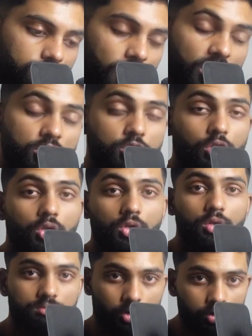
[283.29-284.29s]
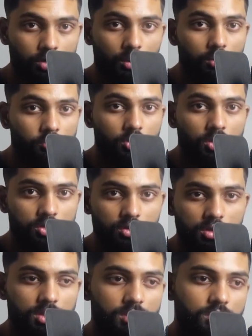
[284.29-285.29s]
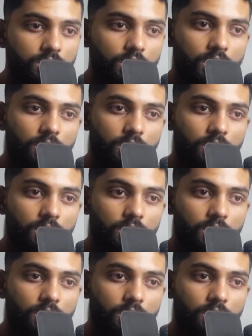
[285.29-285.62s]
make sure you're on top of your nutrition,